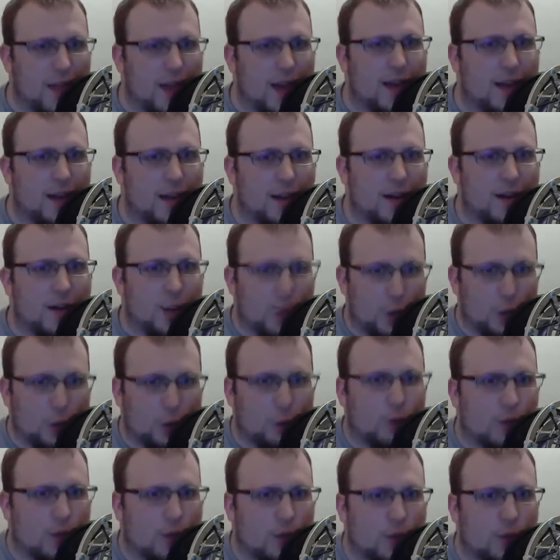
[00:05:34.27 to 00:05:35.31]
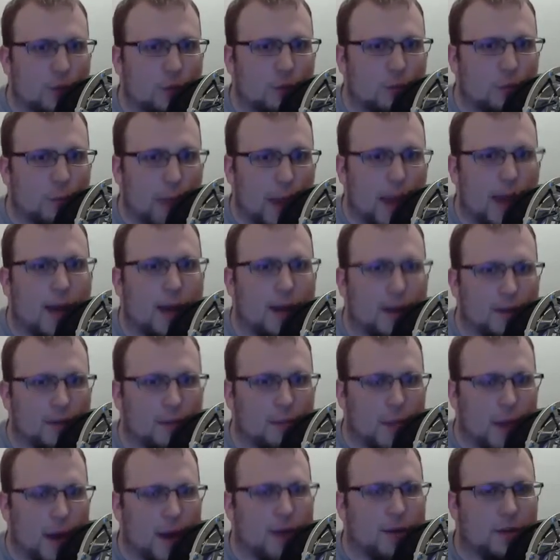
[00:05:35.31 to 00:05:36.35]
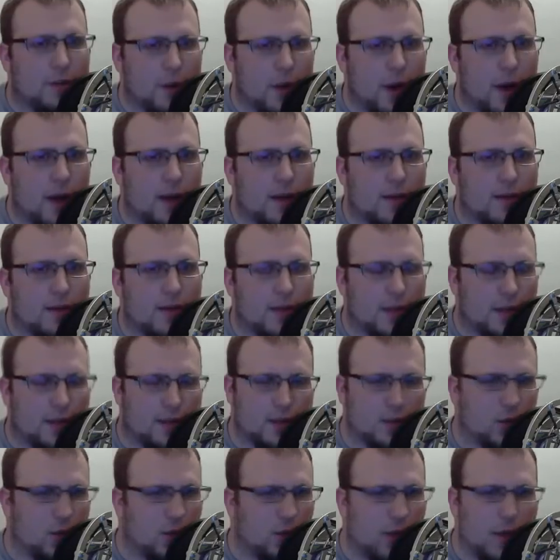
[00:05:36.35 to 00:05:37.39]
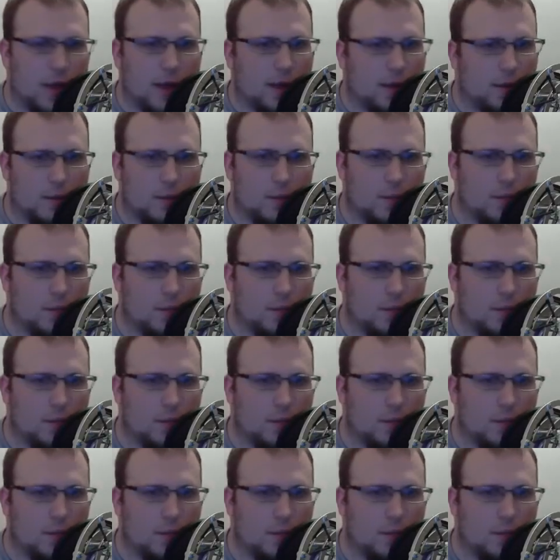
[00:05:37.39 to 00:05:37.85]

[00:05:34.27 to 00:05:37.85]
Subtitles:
that YouTube made Minecraft, and so they